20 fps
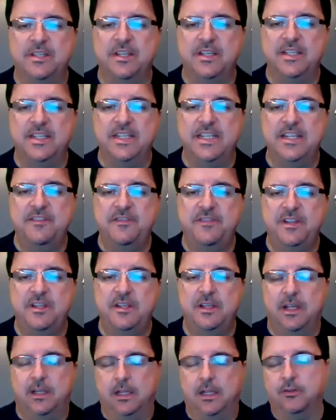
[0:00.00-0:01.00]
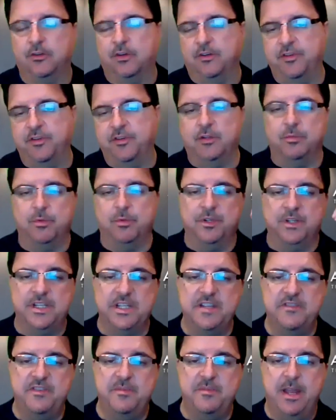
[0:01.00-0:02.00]
and EV electric vehicle
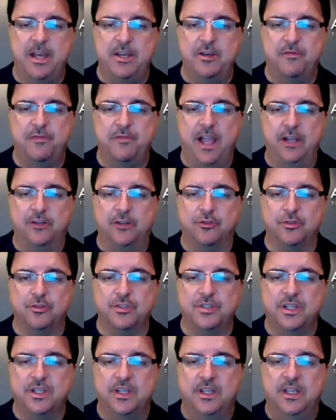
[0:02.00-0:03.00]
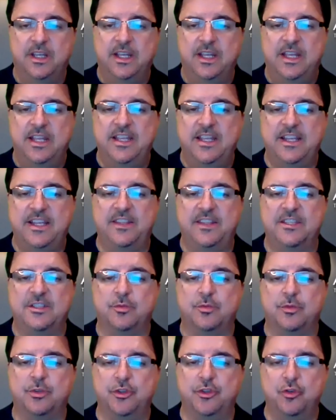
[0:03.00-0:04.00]
EV manufacturers in this
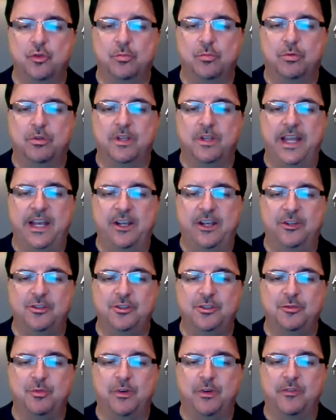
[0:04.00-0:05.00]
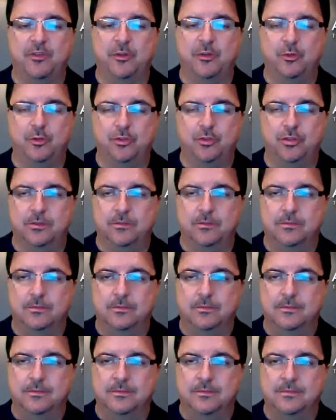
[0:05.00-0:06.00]
renewable energy revolution.
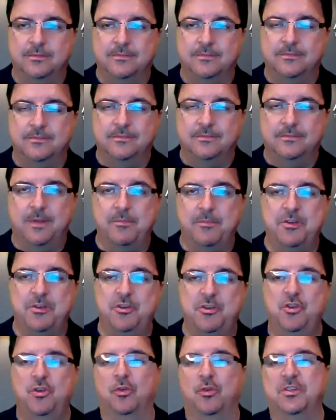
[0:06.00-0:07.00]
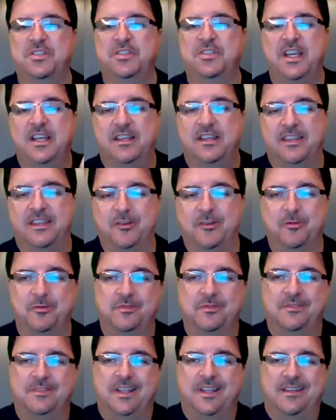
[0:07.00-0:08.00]
I mean, you don't say anything
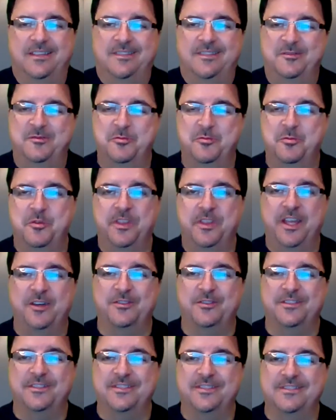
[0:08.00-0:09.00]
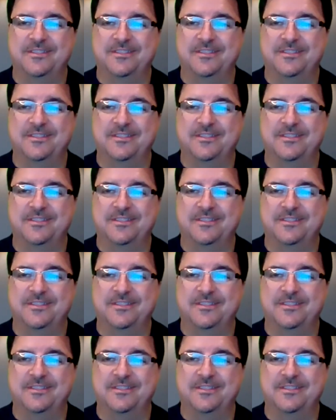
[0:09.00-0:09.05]
that without